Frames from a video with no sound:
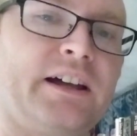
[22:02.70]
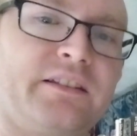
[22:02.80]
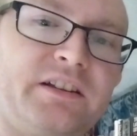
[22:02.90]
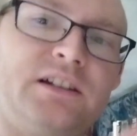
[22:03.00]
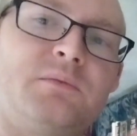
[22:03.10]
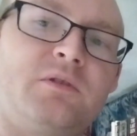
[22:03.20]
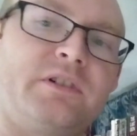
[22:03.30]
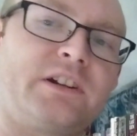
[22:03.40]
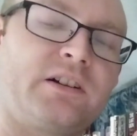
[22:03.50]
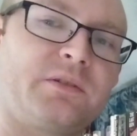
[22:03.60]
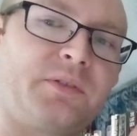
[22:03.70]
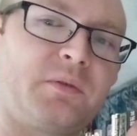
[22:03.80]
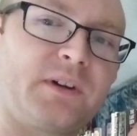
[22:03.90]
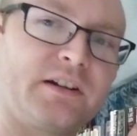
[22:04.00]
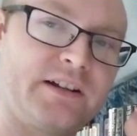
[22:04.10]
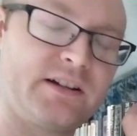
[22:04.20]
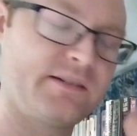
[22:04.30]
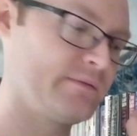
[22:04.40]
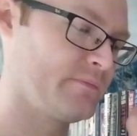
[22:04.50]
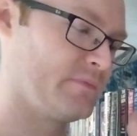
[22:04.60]
I think I'm going to go straight
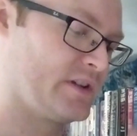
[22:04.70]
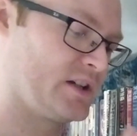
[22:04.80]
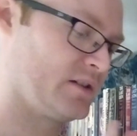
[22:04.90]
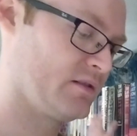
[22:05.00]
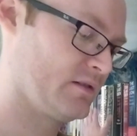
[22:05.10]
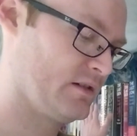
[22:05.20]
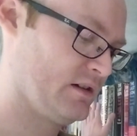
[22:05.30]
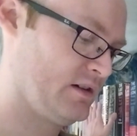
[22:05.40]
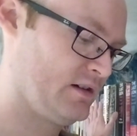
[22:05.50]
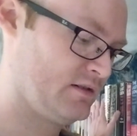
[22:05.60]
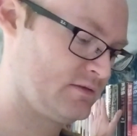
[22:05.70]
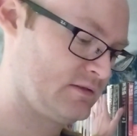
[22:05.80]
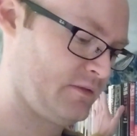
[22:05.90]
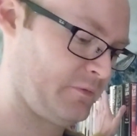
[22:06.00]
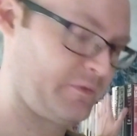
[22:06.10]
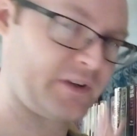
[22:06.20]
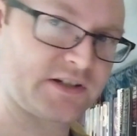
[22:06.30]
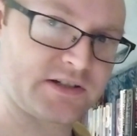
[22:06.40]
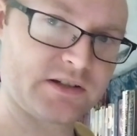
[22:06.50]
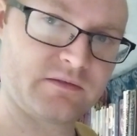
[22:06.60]
down the
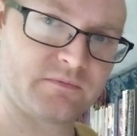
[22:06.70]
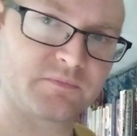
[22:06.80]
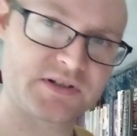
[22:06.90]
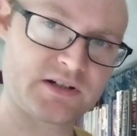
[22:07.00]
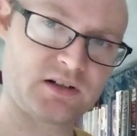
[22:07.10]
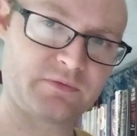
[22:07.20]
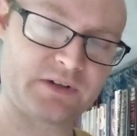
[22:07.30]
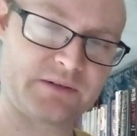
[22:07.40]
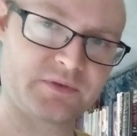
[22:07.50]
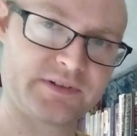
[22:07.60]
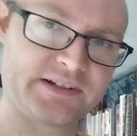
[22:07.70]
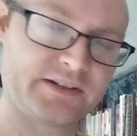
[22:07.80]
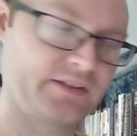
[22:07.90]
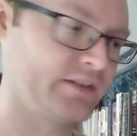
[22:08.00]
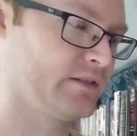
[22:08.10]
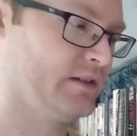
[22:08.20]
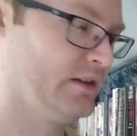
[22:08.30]
fiction shelf after this,